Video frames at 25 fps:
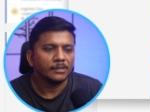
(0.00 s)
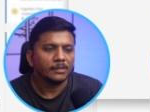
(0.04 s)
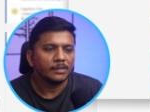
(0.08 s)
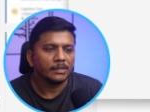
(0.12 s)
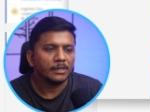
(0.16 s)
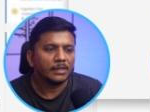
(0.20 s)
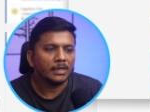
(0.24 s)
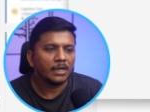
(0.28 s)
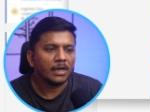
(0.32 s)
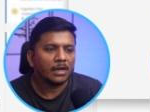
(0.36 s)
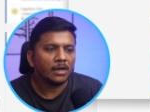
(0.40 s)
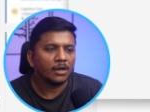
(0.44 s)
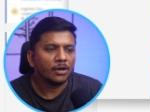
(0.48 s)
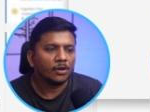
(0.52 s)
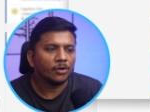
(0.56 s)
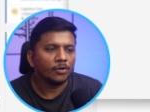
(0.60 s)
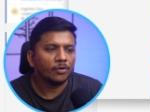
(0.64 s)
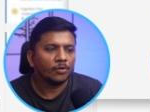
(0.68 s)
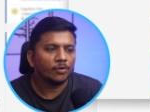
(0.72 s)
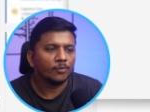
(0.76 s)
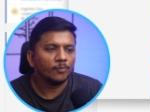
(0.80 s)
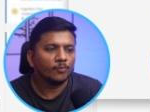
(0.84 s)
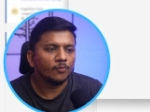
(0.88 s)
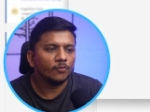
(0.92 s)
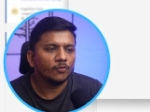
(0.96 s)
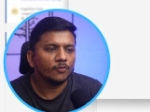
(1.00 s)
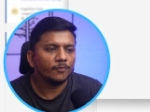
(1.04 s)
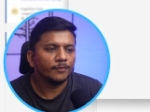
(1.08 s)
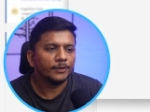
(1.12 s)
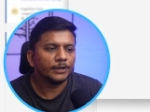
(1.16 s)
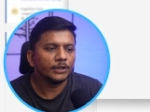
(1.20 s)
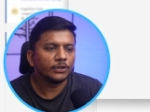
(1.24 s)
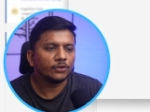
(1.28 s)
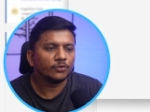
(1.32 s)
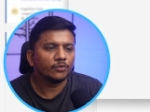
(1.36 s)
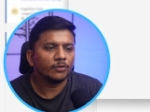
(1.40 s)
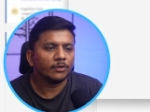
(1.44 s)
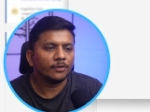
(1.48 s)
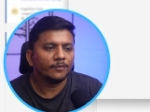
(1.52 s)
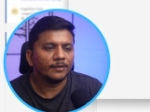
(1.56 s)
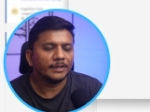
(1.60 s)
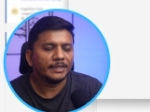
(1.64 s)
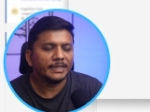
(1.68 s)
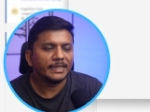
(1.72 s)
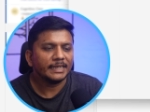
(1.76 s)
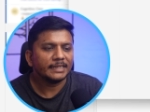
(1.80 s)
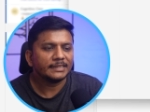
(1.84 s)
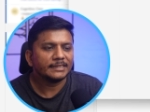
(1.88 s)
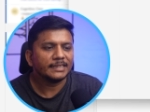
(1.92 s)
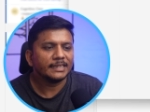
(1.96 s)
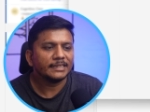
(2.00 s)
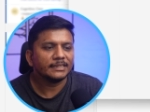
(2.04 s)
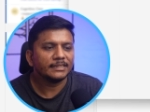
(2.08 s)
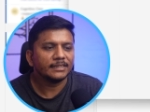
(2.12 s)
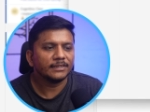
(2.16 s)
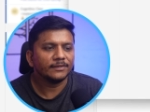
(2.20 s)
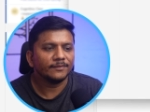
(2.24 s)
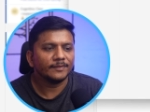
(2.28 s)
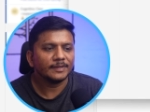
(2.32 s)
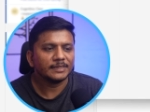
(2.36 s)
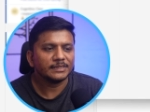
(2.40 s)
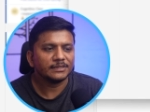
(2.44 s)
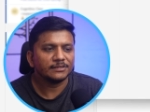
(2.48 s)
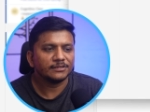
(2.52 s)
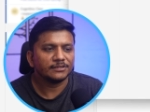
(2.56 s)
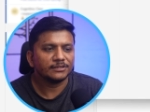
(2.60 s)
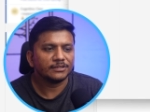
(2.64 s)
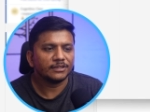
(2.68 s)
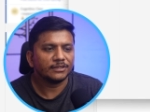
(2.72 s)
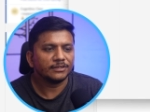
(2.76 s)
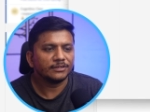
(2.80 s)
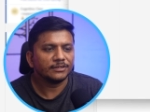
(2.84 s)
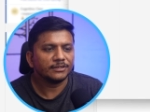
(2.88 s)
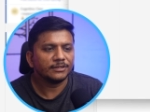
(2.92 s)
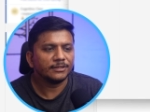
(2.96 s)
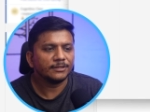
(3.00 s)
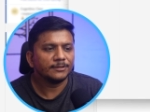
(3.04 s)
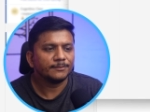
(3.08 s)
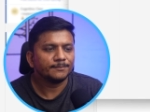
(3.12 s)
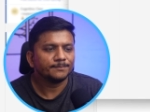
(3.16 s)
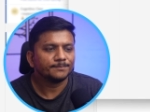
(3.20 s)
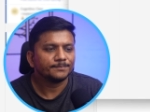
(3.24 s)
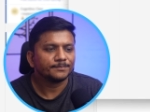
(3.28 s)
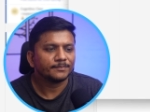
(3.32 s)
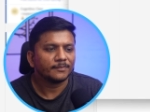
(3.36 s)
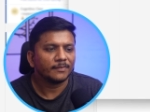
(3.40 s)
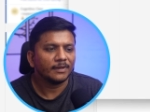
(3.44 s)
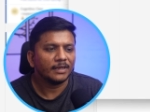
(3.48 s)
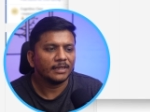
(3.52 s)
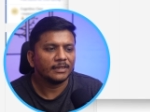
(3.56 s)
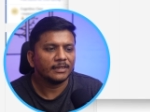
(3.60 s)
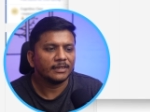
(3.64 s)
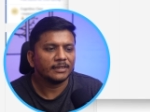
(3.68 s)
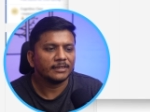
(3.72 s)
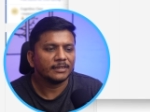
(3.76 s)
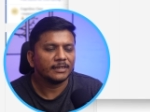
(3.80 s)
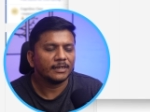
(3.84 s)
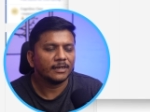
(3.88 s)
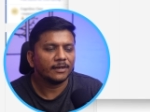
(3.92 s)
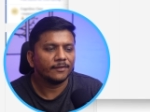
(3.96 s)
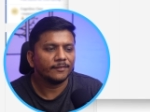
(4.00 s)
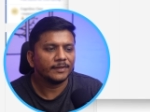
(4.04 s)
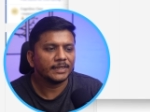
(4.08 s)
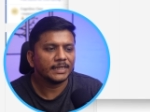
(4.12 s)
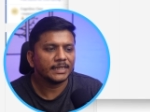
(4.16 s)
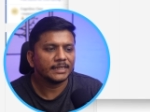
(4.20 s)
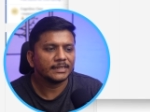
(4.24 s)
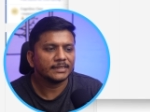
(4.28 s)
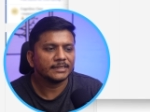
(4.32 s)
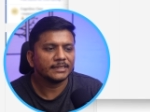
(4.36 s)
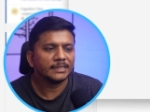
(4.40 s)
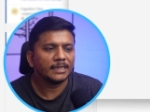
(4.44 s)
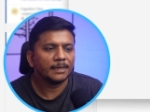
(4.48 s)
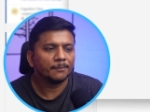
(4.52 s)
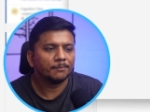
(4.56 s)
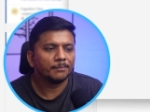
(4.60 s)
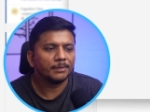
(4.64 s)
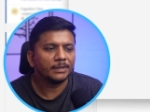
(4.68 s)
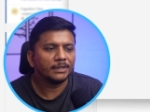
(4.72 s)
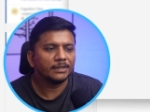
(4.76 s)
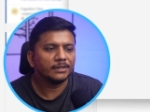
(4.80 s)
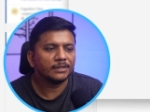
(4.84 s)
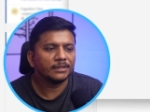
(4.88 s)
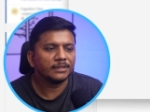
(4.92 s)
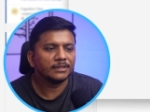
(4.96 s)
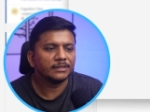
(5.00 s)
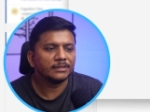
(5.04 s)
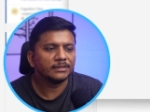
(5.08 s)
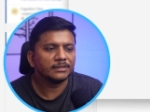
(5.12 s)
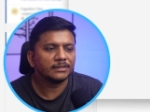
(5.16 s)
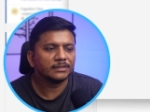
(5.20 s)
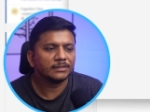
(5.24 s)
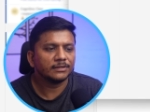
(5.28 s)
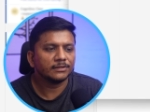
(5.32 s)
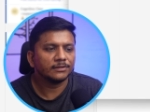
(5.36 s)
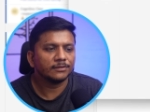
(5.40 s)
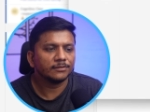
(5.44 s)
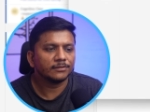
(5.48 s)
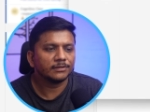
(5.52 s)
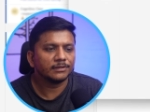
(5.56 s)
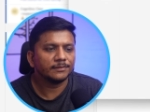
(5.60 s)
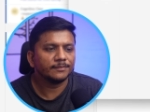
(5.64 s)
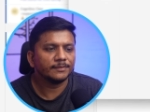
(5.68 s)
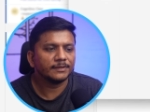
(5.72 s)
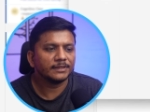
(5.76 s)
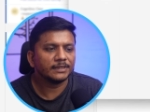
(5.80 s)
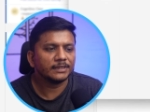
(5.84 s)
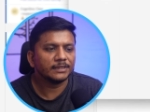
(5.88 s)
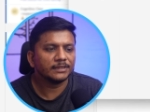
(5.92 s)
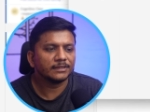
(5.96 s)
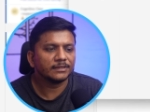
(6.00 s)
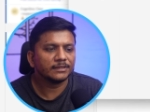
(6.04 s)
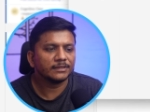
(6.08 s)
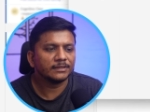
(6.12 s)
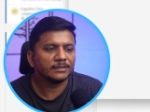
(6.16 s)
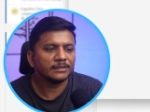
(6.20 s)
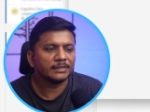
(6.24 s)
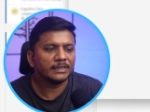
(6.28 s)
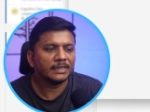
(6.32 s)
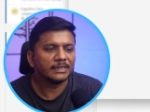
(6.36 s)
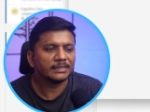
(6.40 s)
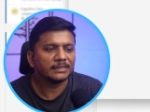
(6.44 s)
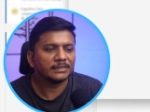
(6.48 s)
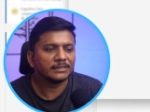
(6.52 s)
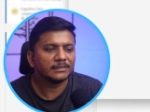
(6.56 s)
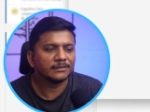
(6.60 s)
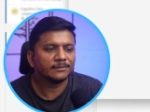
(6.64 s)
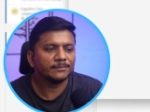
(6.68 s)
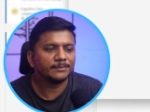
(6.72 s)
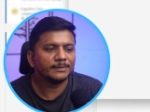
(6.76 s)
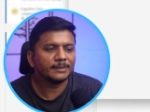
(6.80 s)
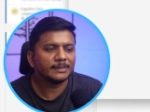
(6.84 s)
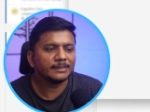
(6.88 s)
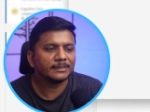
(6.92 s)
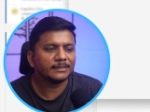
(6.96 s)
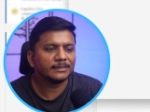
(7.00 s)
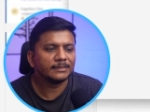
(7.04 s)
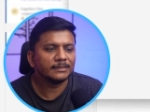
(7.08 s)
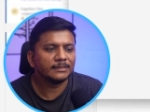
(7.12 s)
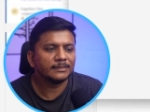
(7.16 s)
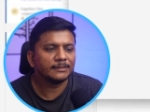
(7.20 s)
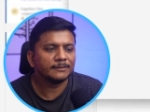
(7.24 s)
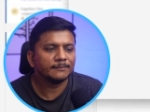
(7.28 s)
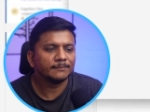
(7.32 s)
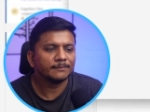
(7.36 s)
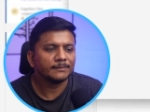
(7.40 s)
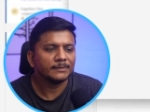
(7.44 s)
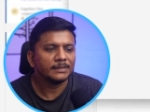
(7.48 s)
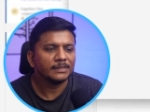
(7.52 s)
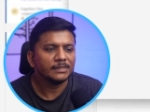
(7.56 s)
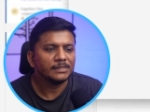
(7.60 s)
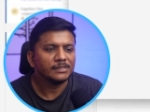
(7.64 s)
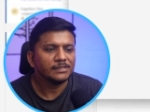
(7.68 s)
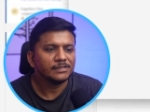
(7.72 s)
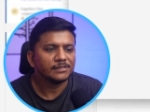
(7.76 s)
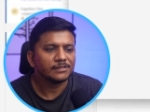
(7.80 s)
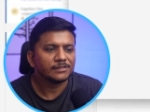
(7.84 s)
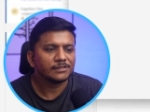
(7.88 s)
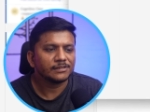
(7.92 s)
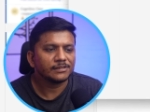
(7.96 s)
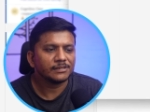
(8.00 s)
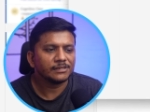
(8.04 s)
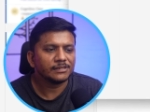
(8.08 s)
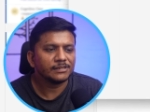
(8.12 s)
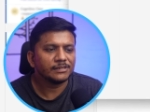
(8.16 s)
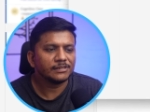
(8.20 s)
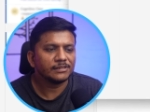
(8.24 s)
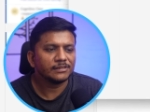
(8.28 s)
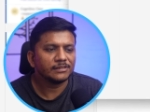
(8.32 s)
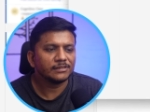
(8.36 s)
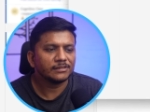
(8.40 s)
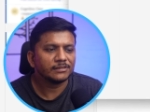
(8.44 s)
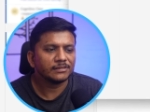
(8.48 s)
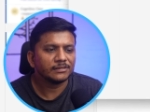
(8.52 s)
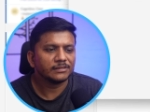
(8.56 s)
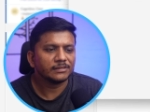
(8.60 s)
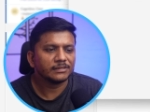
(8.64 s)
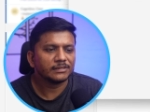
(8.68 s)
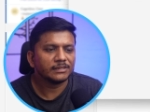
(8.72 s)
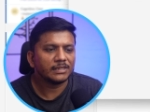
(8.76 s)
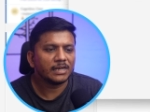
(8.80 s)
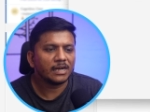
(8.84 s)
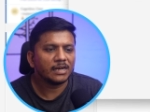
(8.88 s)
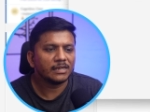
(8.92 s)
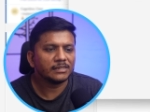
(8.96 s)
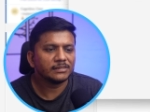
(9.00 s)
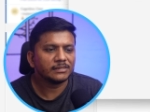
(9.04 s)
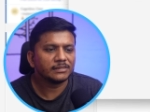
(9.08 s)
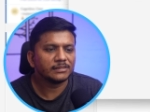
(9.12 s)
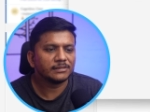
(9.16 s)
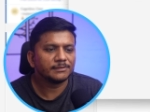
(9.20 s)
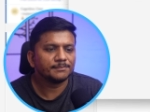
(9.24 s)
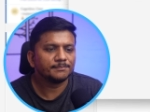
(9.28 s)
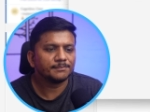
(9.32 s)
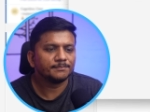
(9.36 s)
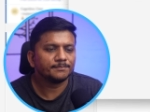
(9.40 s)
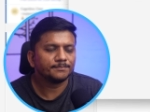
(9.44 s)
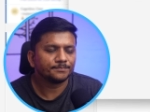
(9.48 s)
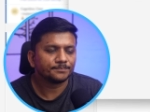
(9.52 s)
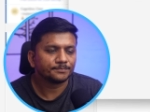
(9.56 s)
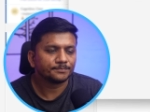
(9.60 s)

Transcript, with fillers: Now moving to our next setting, which is general, and then here we can see appearance, notification, accessibility, search, startup,